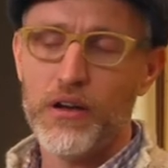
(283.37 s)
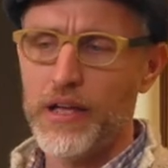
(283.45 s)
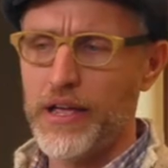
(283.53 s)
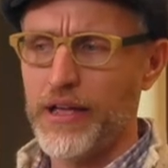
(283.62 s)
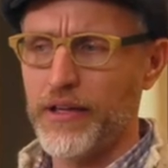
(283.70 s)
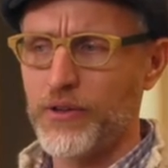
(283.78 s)

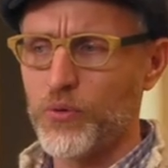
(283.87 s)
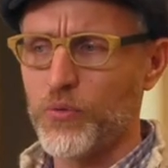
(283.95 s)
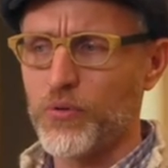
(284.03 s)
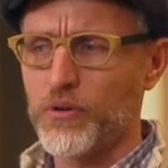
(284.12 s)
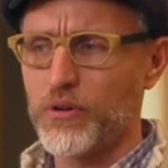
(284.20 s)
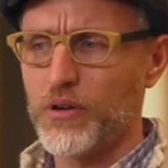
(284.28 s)
and
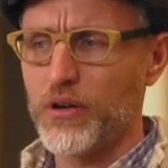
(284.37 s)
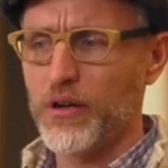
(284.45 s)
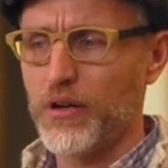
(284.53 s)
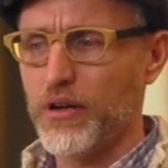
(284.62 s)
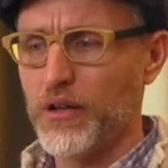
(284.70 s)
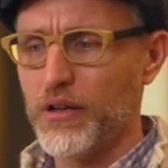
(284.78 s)
or
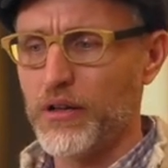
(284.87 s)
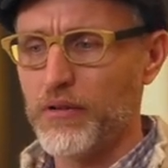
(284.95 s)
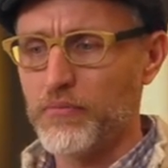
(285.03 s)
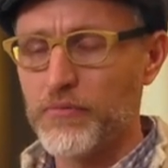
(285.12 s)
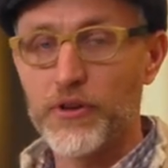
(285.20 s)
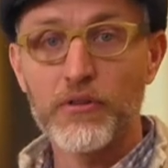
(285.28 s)
uh,
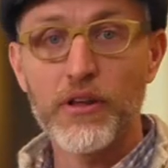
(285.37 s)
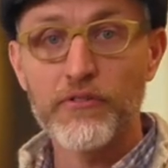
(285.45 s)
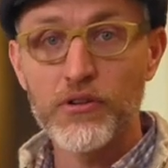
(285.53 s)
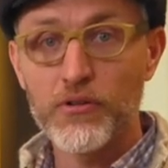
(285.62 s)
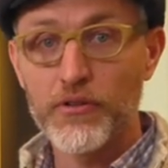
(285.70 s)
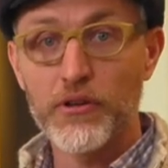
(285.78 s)
their
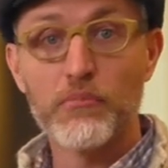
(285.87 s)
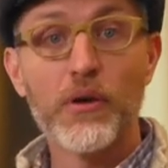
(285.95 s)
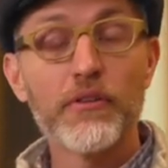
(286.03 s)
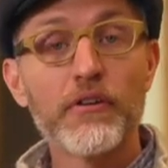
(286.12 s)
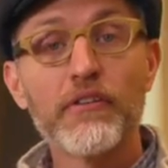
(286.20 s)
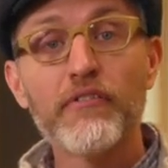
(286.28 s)
lover or their
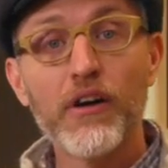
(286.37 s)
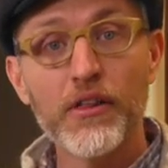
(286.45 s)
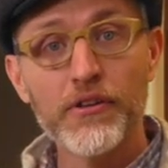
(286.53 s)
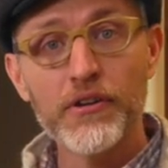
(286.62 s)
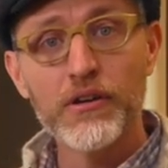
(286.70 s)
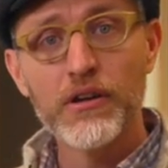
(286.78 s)
mother or
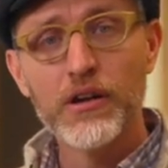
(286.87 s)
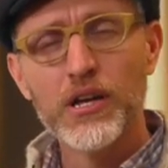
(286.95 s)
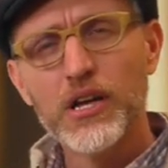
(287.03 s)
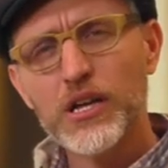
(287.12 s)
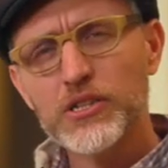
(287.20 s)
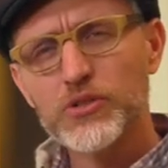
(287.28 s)
father?
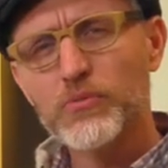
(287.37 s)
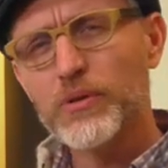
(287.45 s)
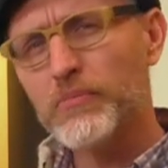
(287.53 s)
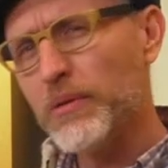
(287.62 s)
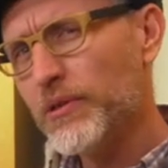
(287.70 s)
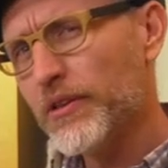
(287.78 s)
So
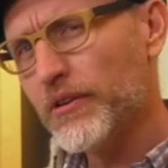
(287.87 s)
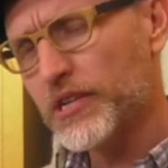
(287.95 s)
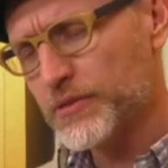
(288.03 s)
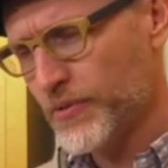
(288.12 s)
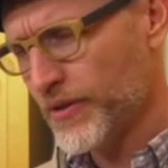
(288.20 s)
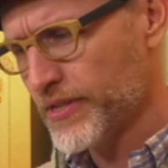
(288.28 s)
maybe they're
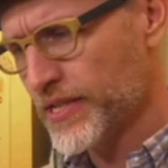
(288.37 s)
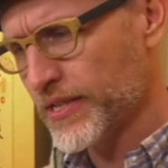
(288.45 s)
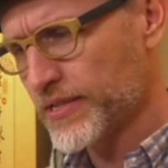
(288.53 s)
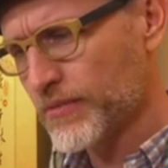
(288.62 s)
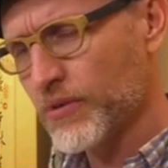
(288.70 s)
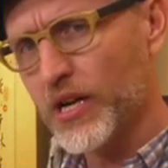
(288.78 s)

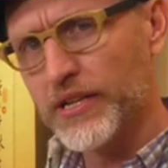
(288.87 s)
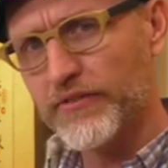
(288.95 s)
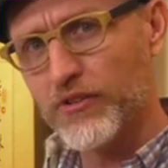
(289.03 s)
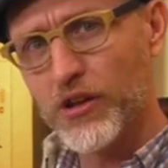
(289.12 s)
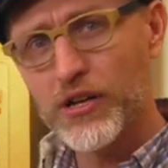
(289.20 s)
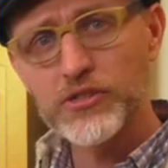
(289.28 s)
experiencing some kind
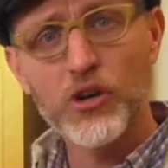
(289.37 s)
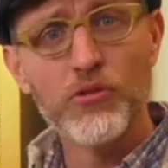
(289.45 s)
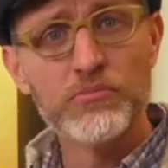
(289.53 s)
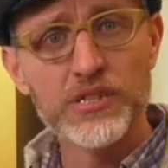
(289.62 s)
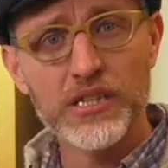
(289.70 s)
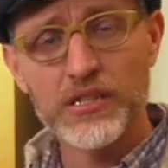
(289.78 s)
of loss,
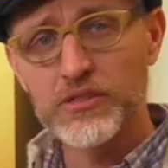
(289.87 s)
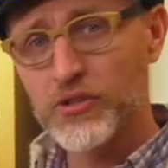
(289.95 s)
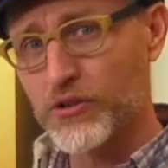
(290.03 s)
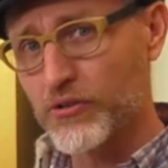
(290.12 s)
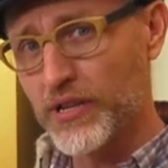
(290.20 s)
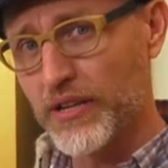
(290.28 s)
homesickness,
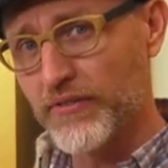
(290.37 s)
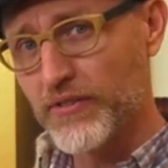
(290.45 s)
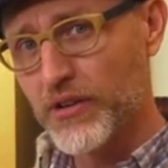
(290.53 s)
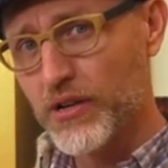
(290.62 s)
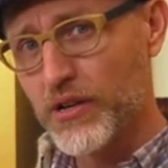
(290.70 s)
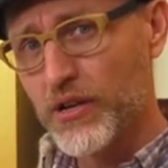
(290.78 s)
or grief.
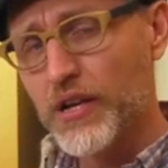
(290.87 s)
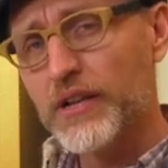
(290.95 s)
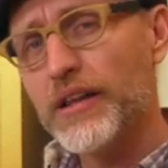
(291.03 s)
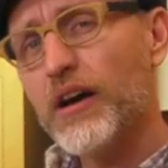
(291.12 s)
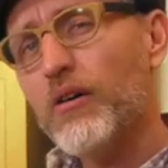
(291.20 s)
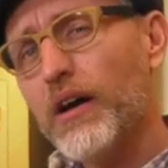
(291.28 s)

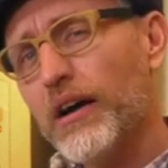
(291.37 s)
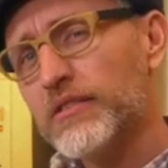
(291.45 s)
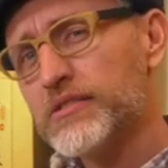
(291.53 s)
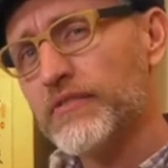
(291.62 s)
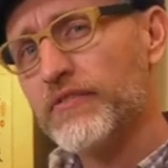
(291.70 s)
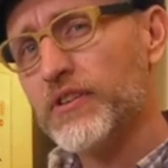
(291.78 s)
Now, how
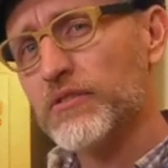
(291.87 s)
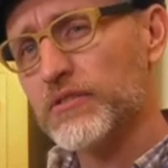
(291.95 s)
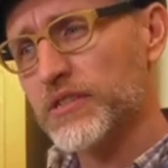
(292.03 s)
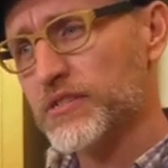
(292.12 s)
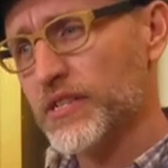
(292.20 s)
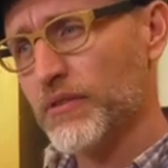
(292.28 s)
does it feel
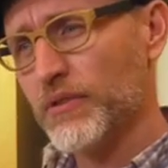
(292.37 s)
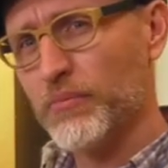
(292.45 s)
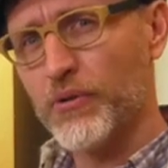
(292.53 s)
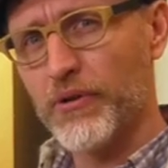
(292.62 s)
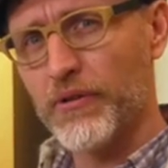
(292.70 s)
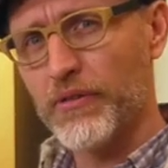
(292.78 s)
to see
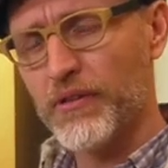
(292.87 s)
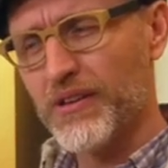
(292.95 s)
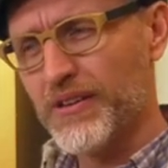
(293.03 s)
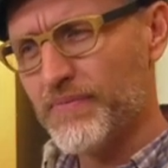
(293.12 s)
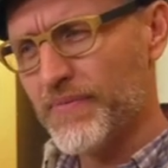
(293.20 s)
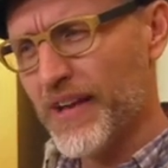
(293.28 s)
rebirth?
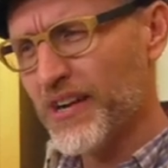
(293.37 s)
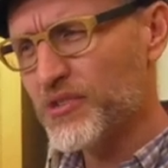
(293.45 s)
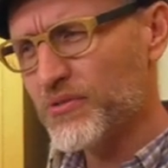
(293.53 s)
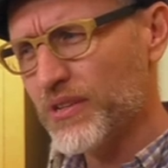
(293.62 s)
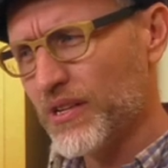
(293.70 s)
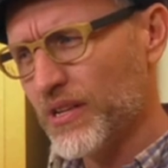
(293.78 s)

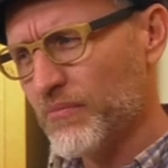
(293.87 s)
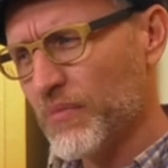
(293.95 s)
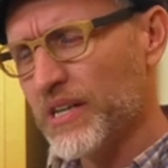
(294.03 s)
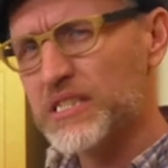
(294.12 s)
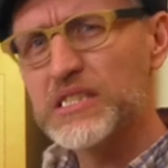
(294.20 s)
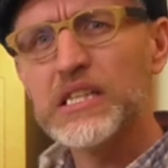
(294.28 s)
actually it
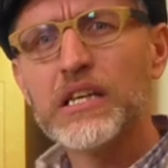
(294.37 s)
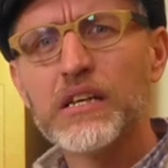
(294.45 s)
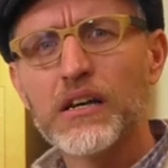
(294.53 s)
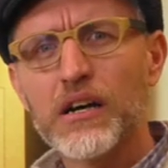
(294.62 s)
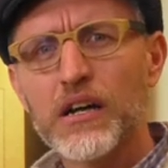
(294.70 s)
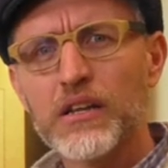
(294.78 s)
might
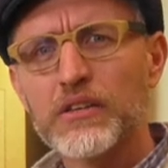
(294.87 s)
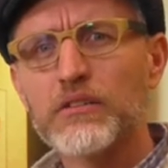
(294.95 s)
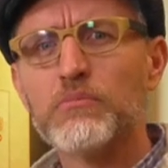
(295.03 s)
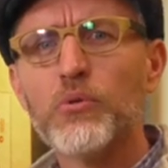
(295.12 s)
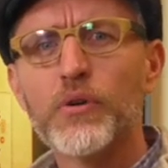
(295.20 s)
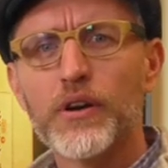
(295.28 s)
sting a
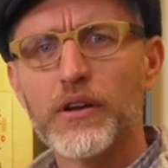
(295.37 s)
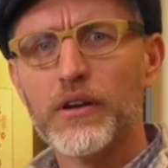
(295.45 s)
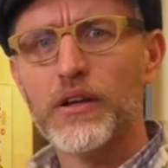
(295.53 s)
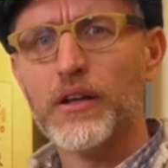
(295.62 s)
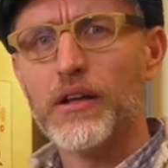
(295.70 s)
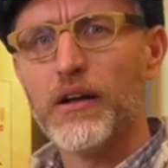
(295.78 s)
little more.
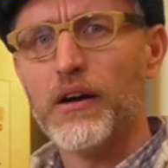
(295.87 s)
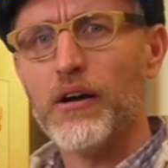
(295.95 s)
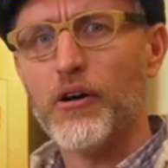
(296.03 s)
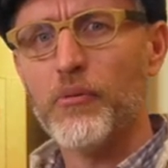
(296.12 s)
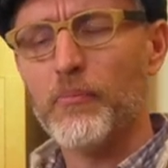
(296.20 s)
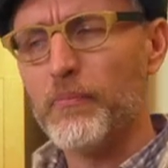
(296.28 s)

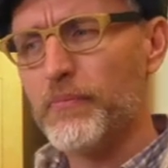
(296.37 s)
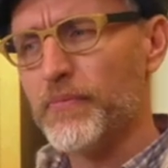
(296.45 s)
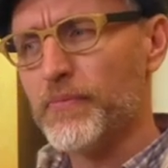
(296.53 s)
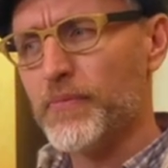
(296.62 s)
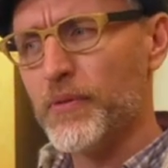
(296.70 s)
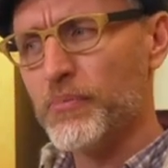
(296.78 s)
Um,
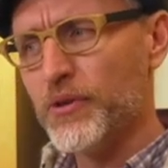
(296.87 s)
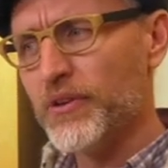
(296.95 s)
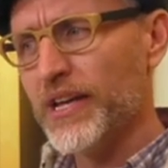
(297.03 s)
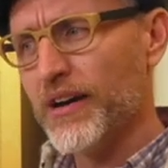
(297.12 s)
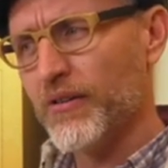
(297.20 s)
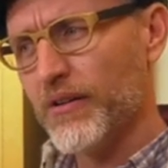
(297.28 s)
the
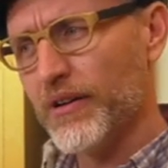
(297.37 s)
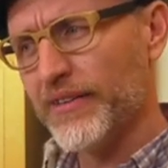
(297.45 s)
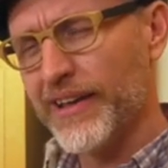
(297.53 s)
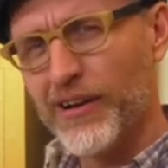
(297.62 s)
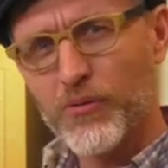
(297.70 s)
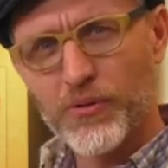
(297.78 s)
beauty out in
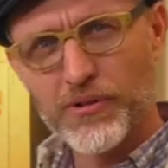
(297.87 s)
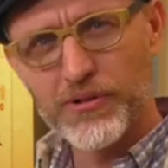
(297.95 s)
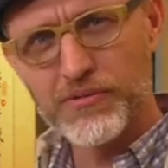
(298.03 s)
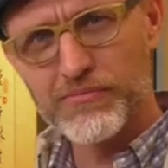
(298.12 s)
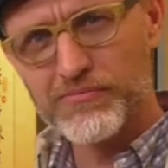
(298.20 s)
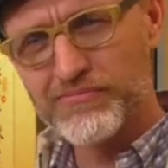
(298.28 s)
the outward